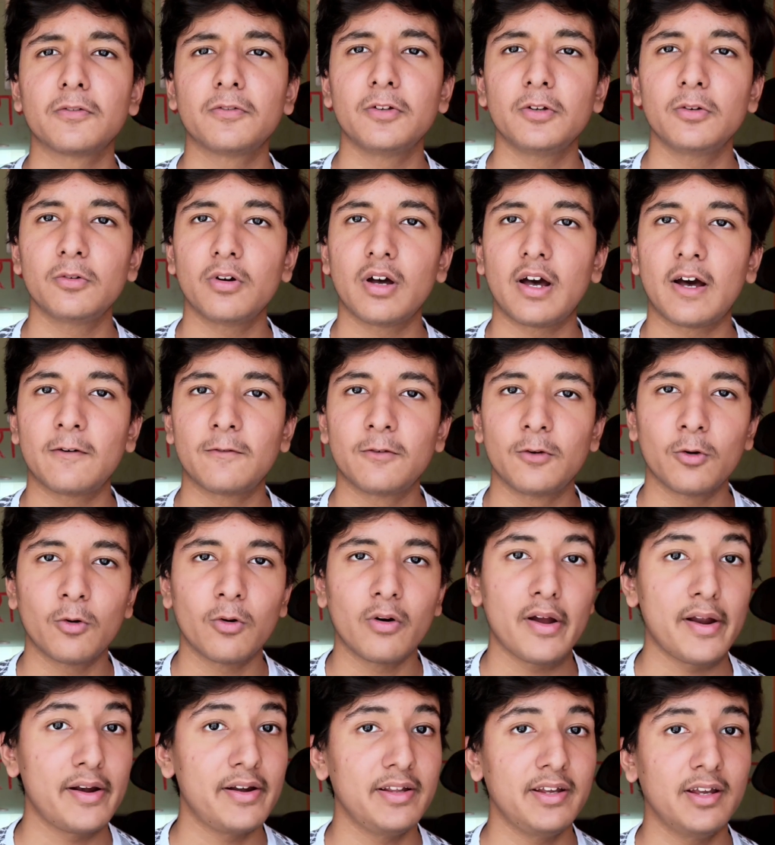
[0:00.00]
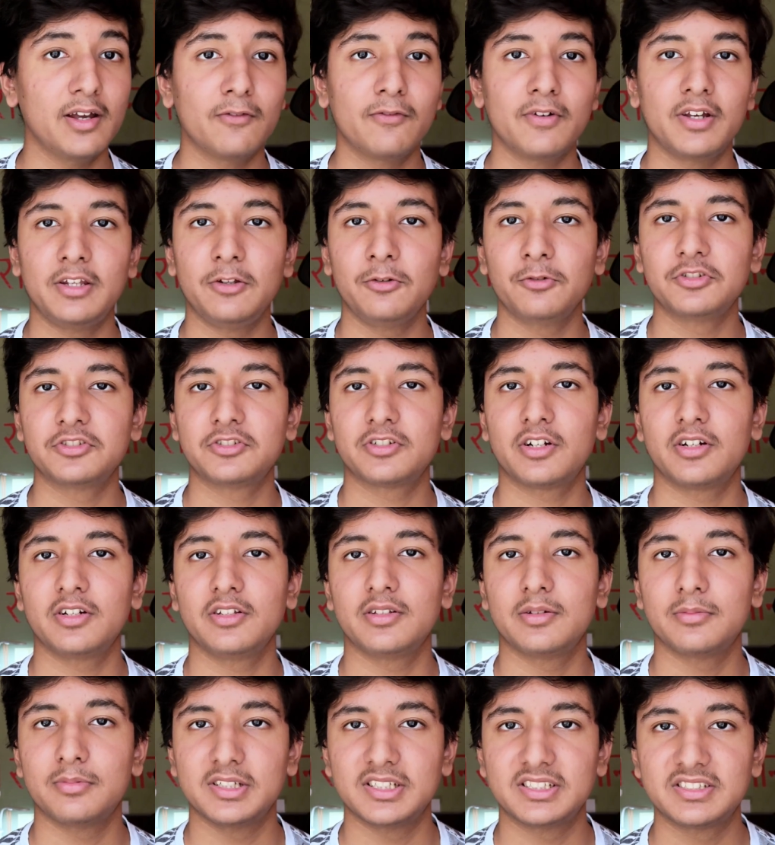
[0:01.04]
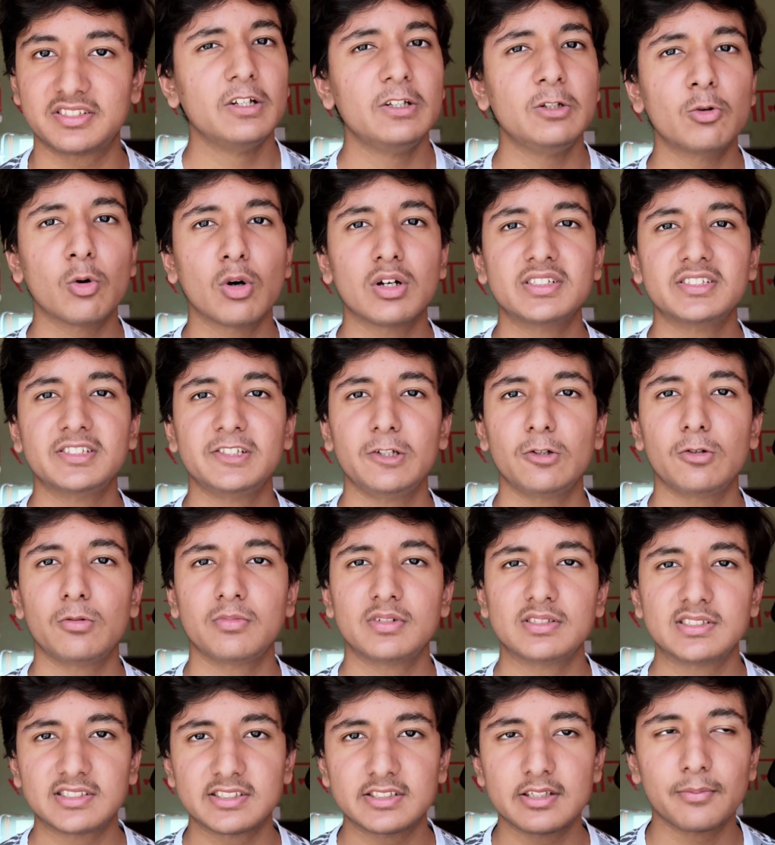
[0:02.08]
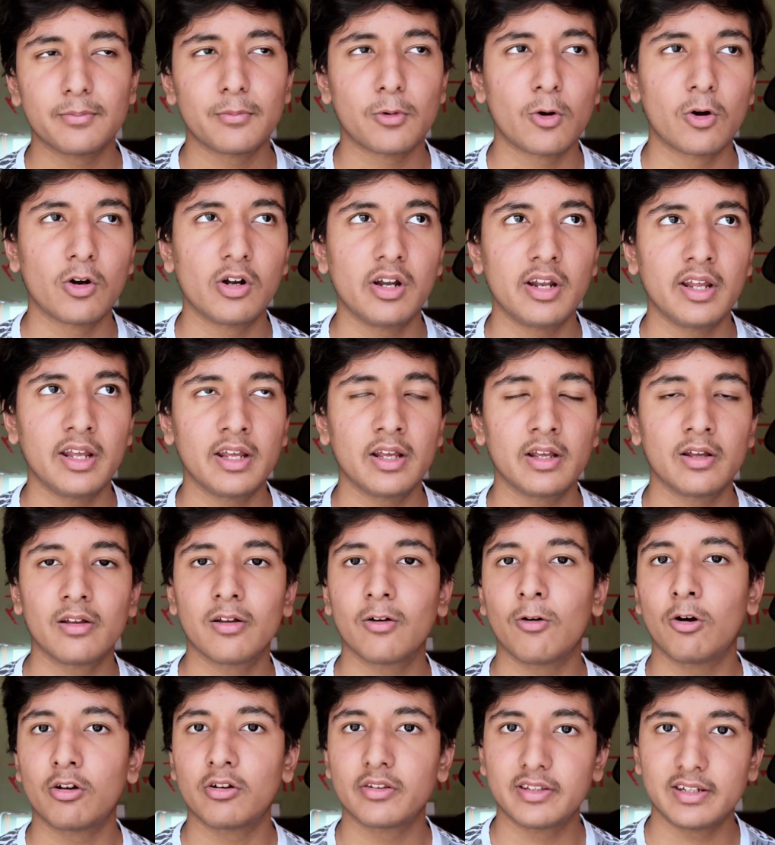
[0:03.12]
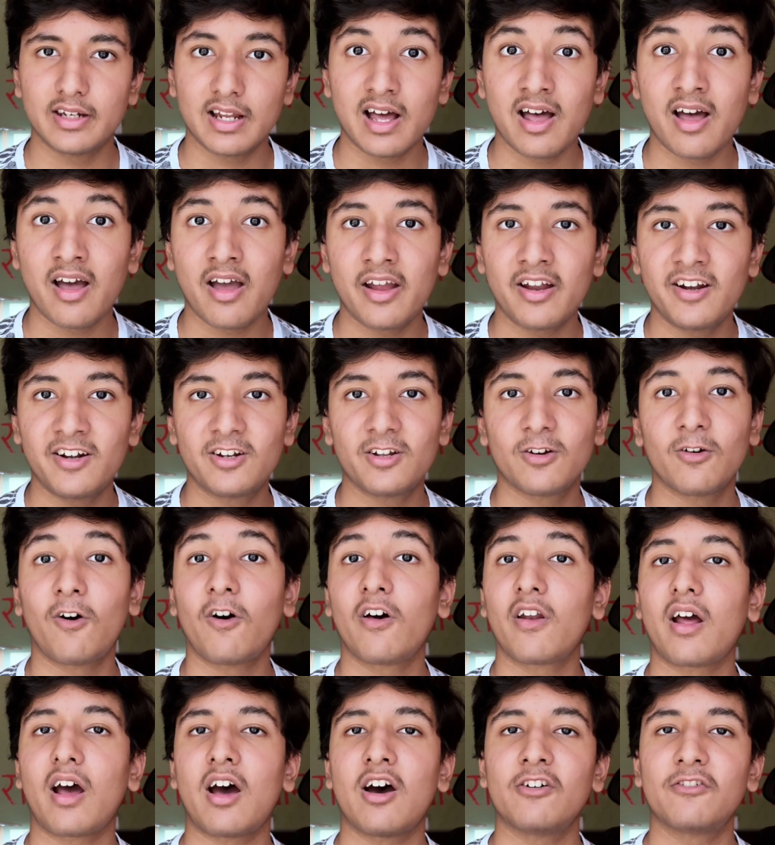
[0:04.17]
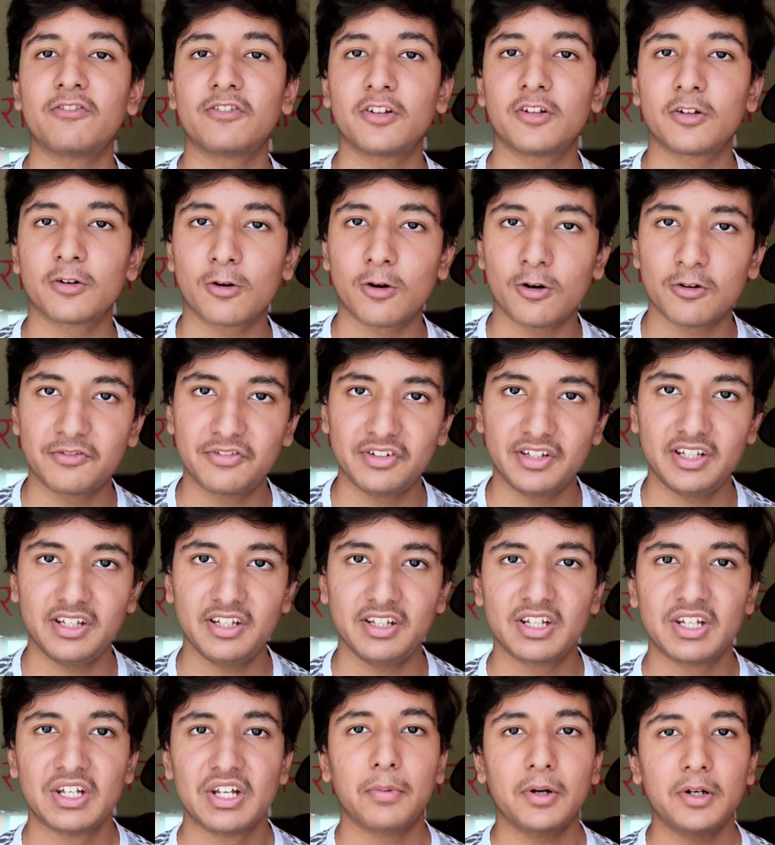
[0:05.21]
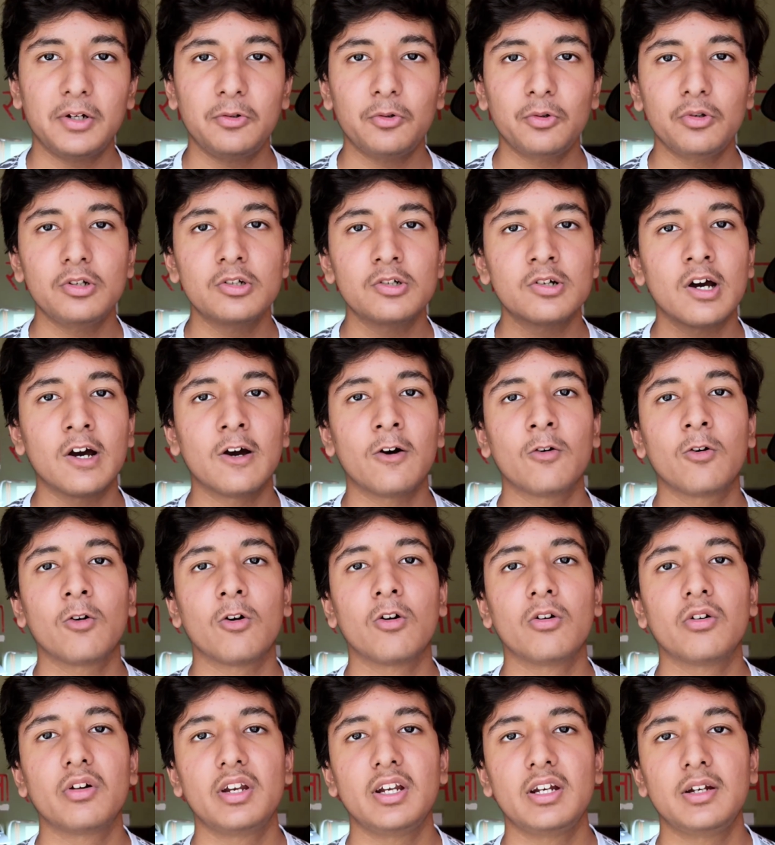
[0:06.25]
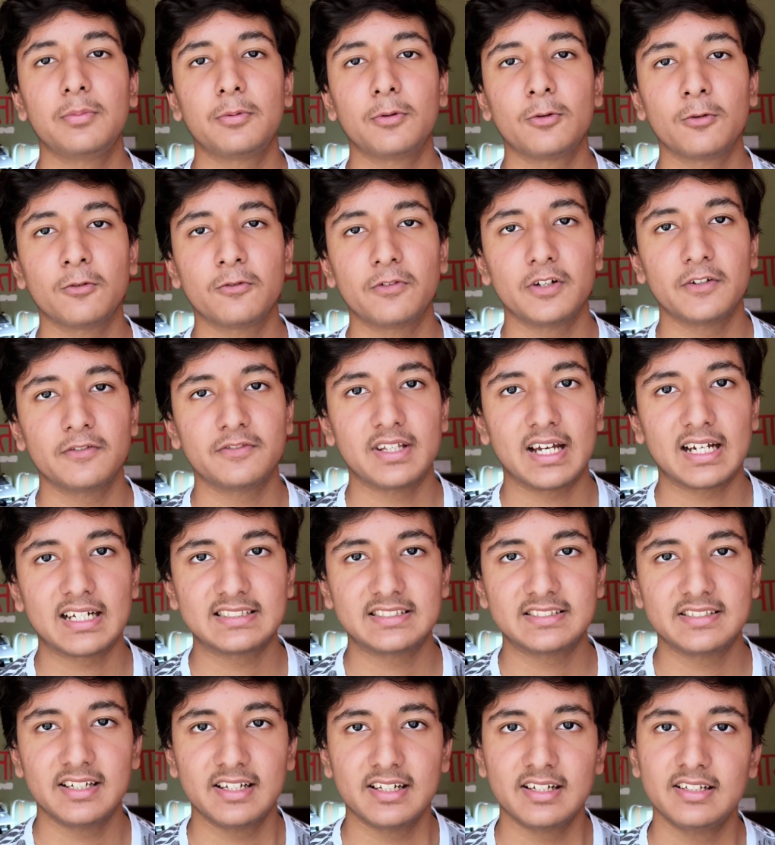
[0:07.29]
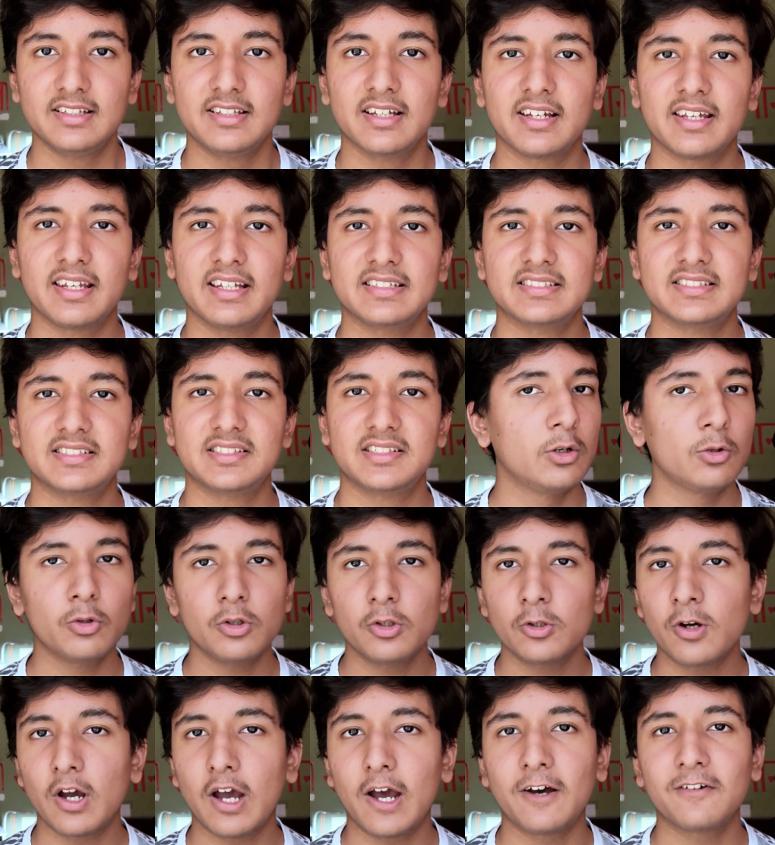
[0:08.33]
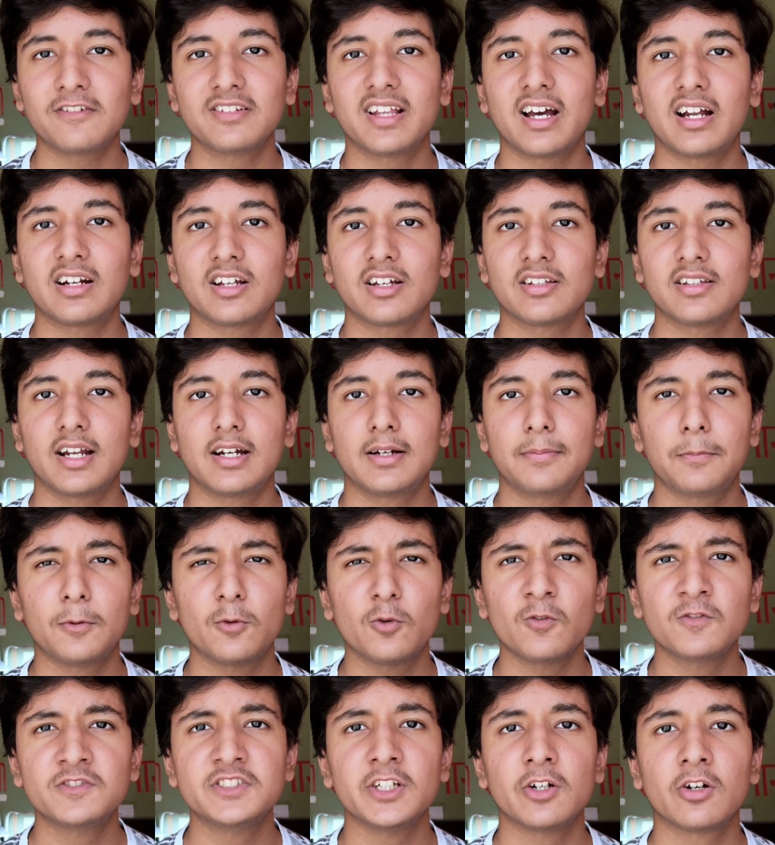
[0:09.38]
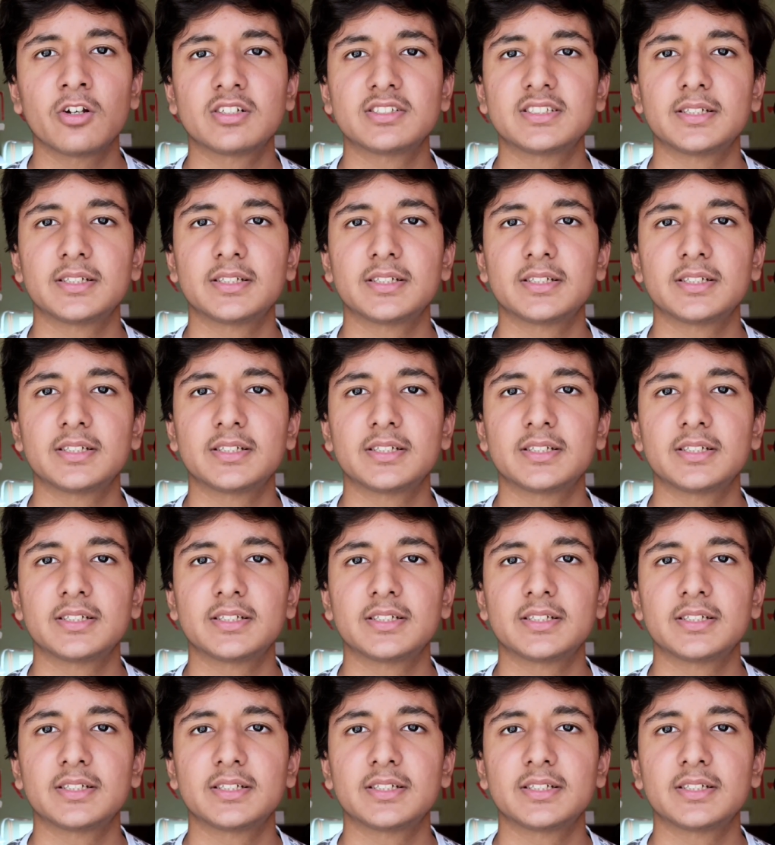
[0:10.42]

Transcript: of you have no idea when you study the best. You assume it's the morning or the night or after coffee, but do you have concrete proof if that's really the case? Do you have data that proves your